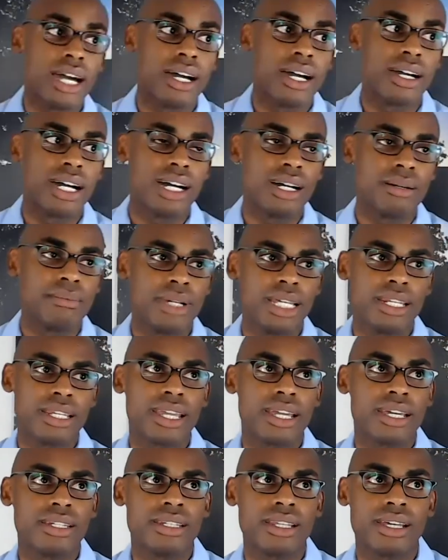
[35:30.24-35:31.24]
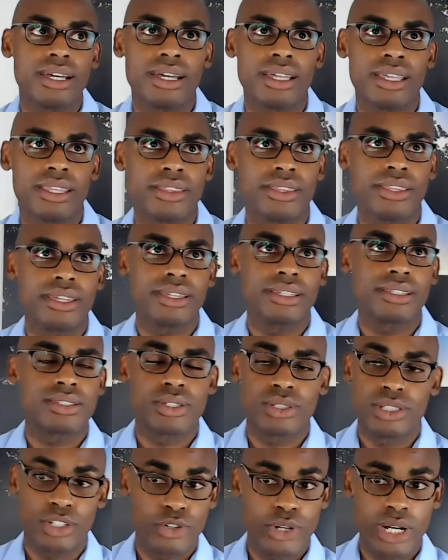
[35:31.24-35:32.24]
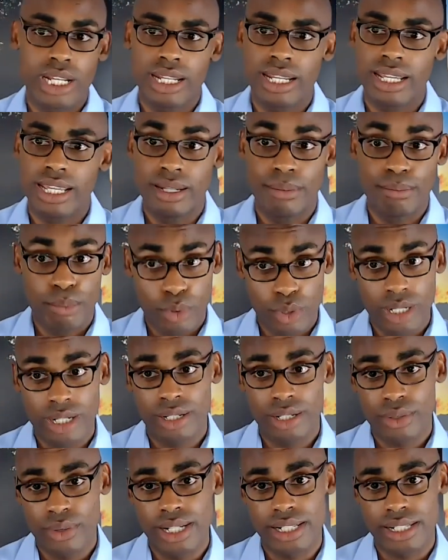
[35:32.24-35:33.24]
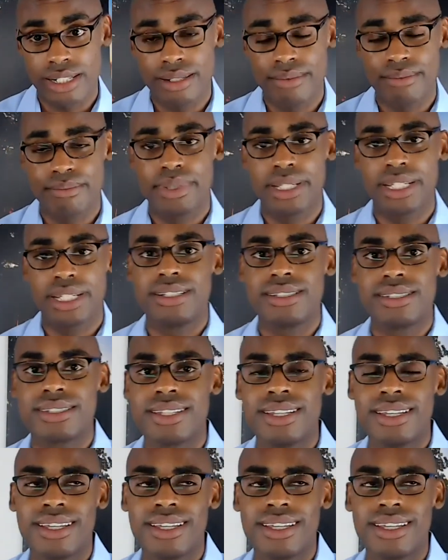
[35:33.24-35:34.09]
and again, I think, so it's a great and important question because